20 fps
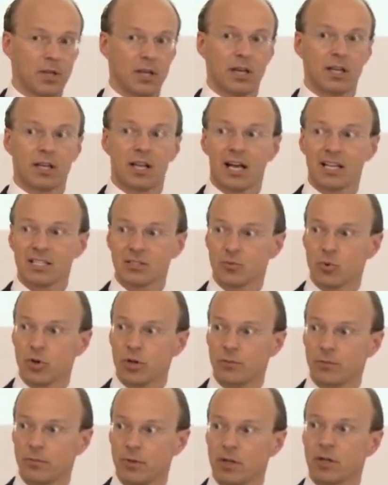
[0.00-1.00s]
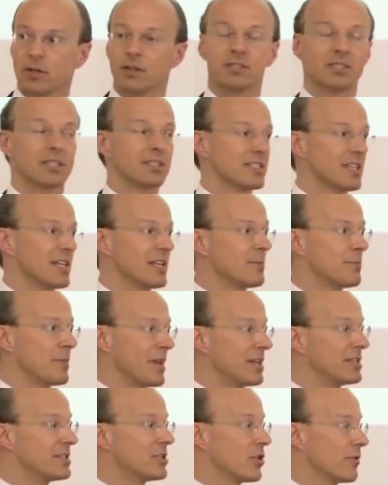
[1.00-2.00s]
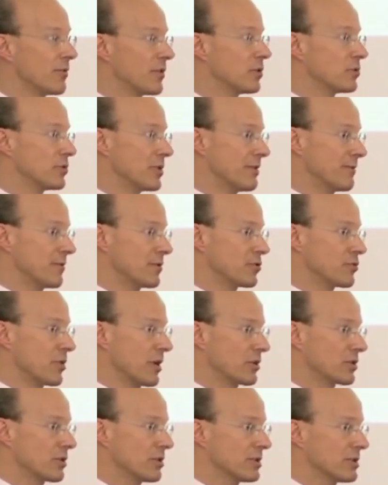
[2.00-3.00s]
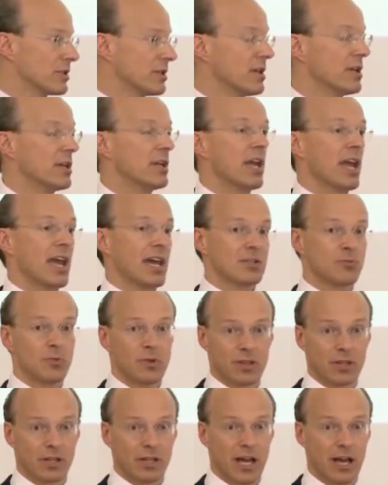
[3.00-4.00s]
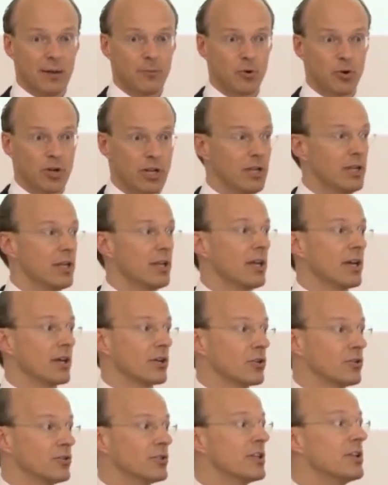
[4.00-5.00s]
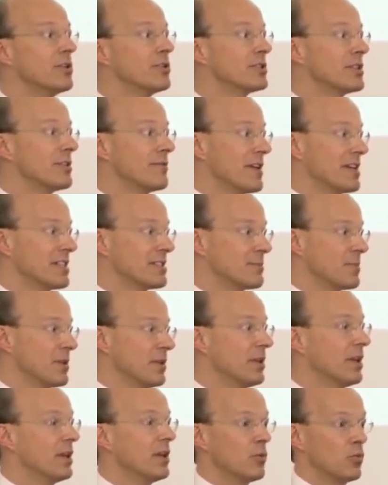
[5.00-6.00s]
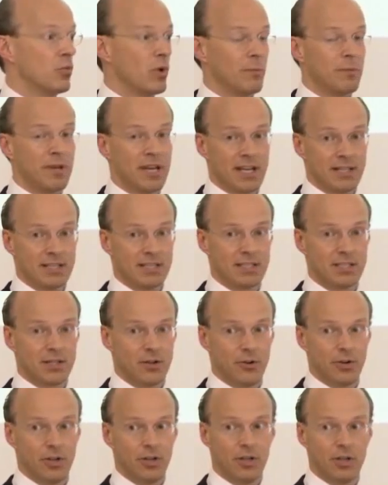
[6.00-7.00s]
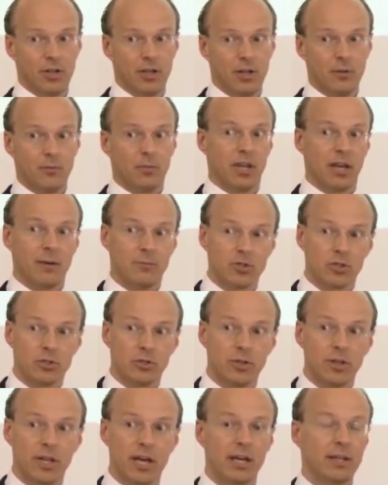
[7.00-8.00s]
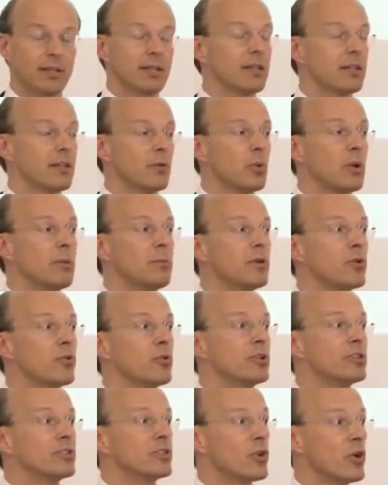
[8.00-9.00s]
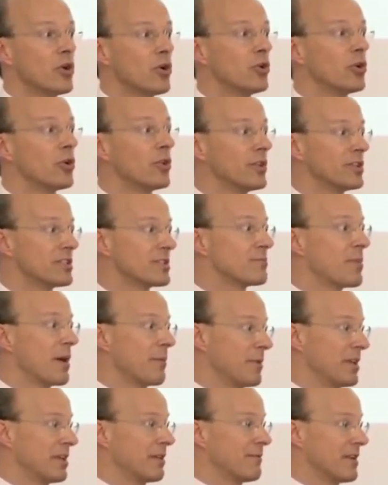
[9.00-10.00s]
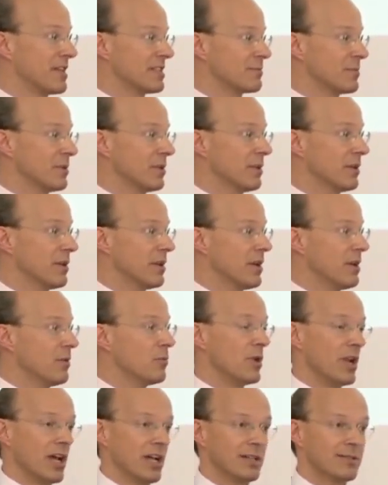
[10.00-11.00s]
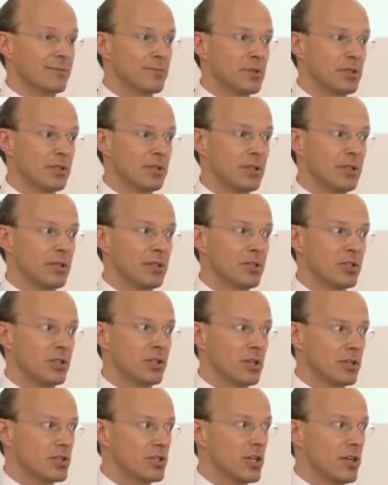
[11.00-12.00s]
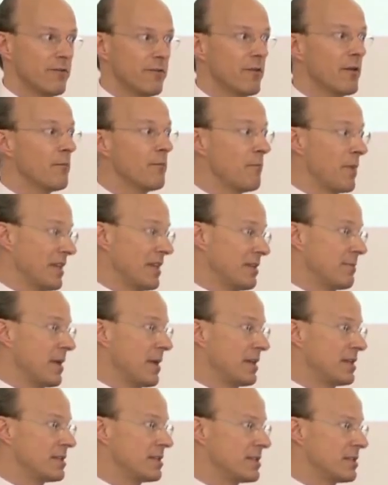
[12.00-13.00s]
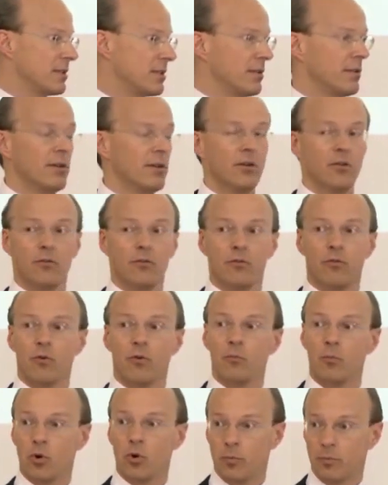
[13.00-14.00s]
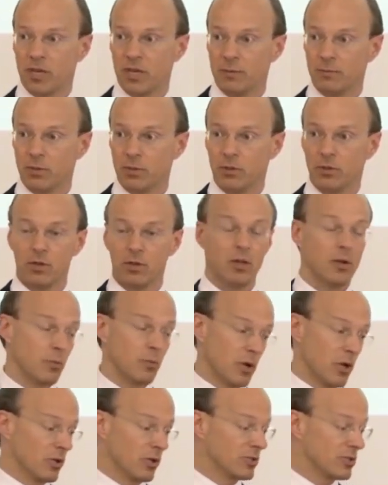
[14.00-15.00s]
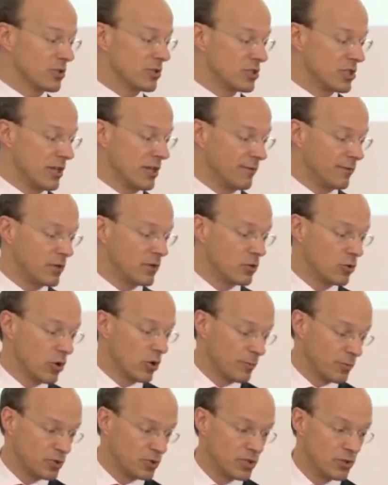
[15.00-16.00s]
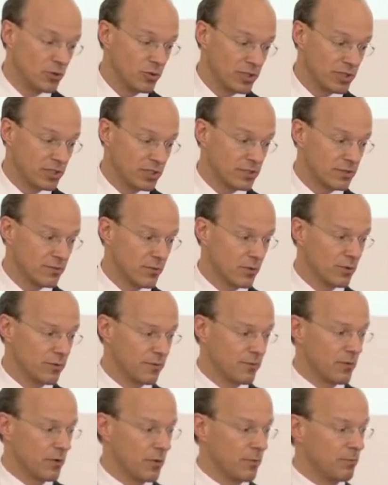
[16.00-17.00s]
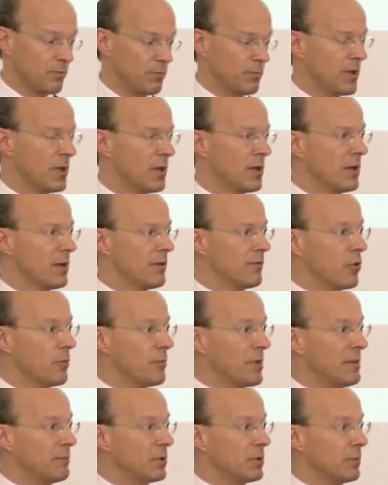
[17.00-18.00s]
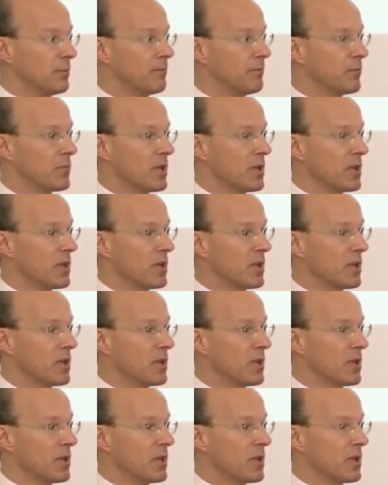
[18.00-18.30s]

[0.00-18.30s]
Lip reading: And last one, the sustainability of those infrastructures. As with the library, a continuous investment will be necessary. But I'm sure that there will be a return on this public investment. We'll ultimately achieve better medicine for more people. We'll also achieve new opportunities for people.